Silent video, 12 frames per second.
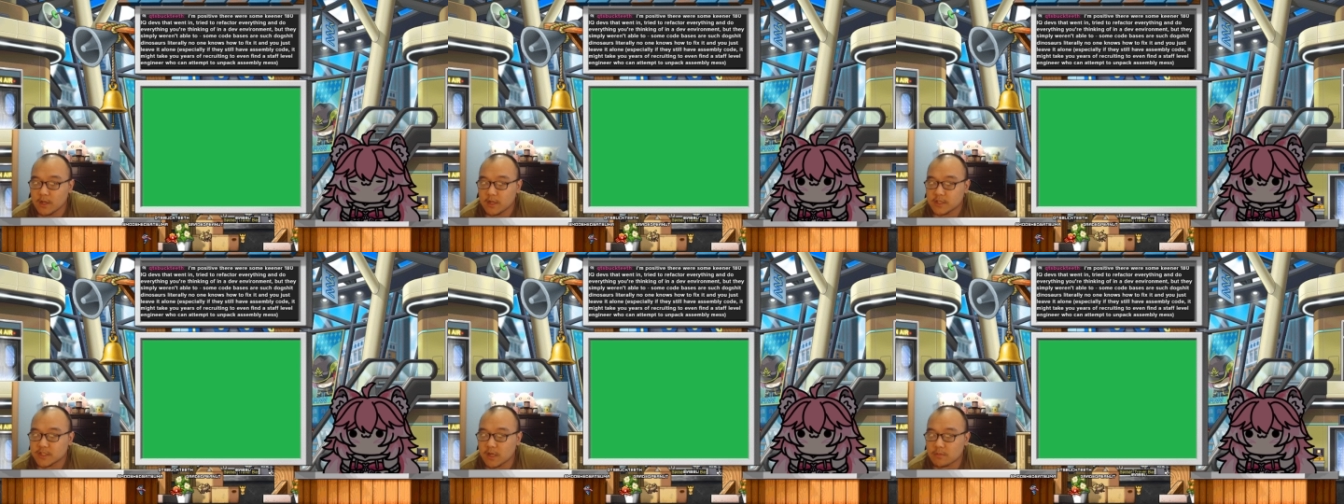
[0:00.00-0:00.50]

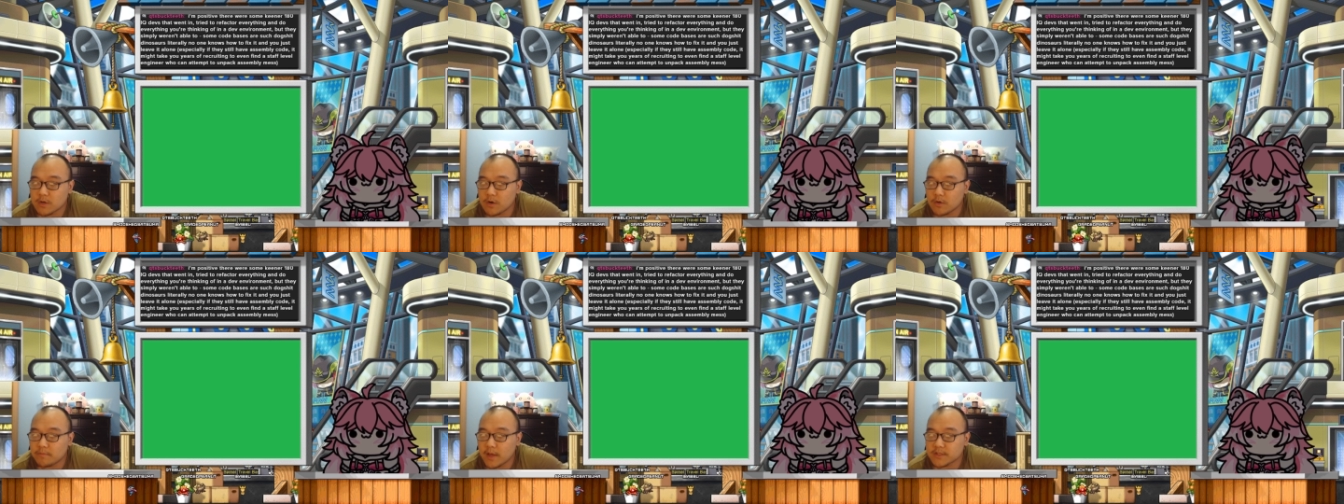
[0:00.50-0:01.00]
Some
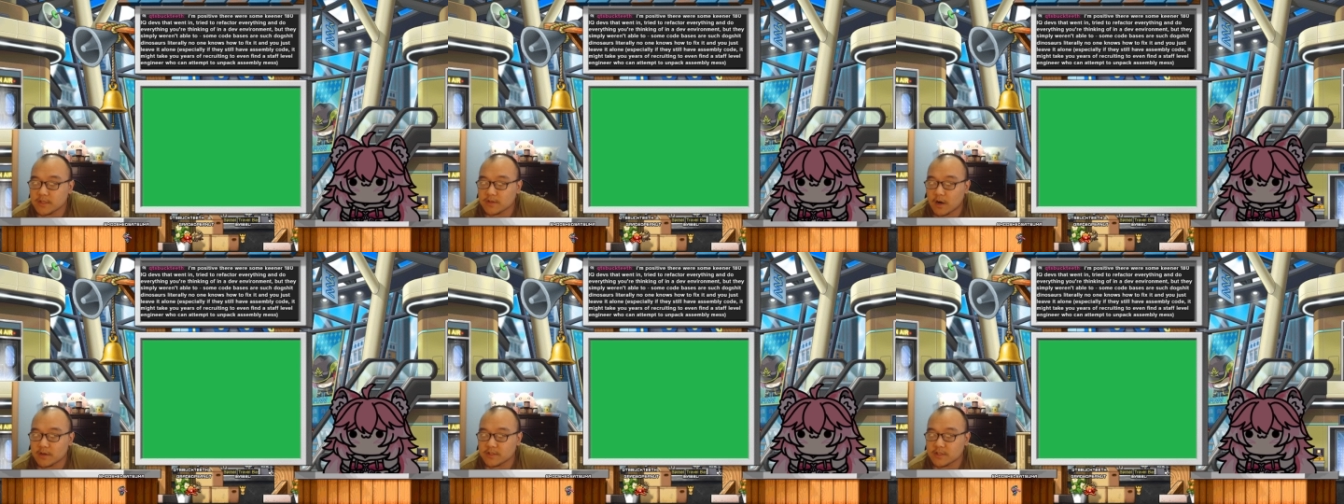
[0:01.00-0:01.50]
code bases
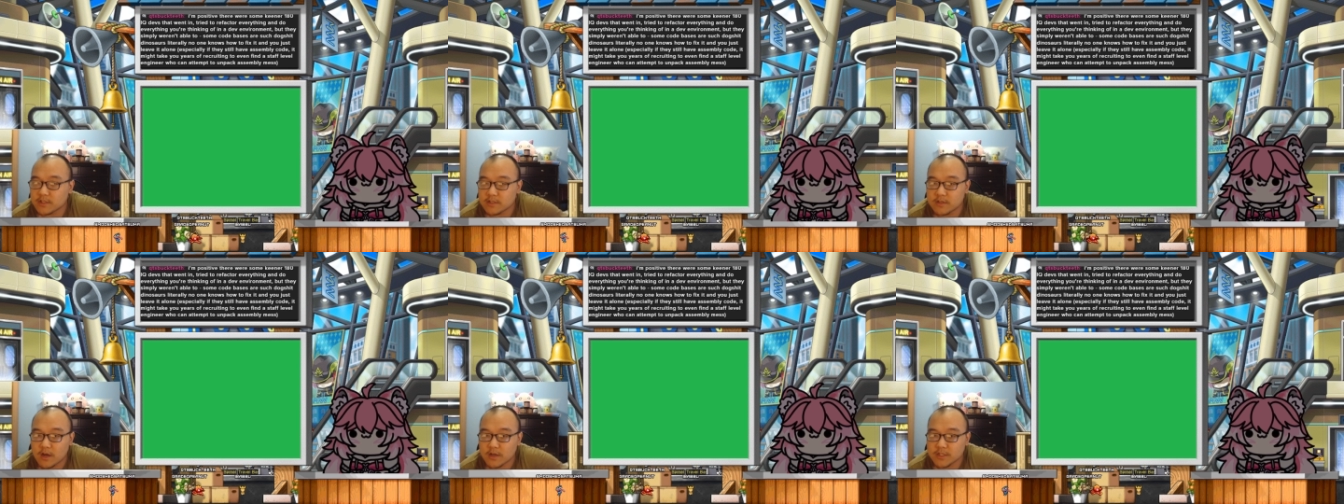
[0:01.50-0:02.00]
are such
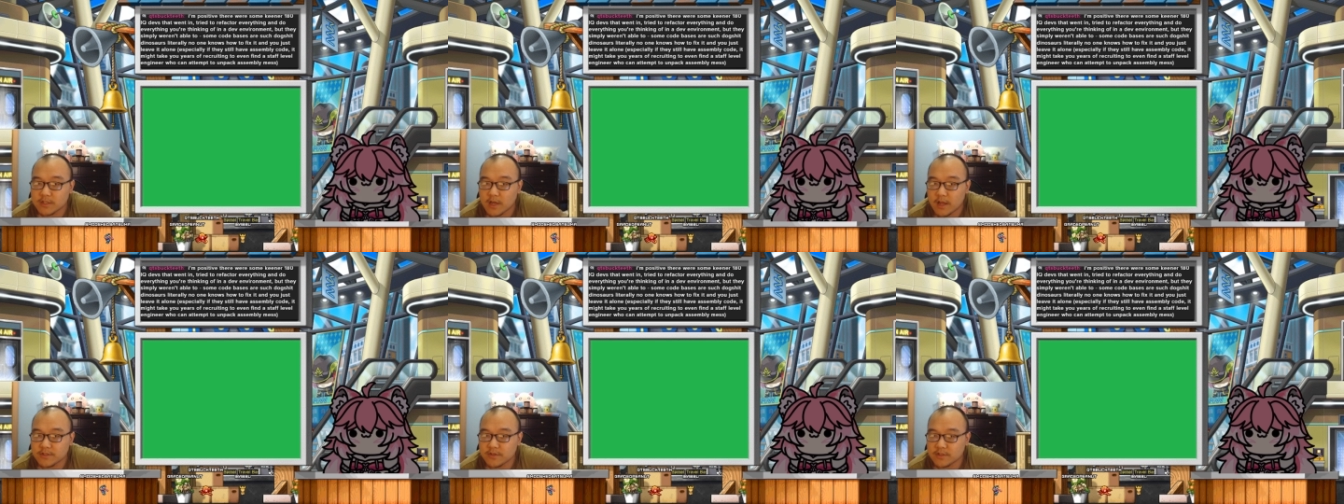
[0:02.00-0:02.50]
dog shit
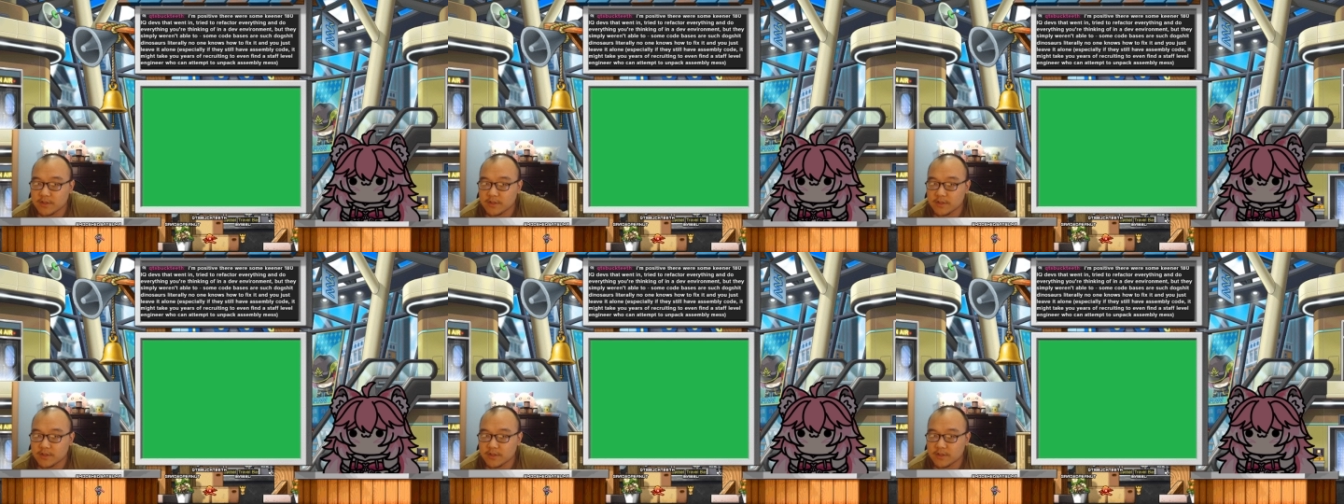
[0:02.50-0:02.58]
dinosaurs,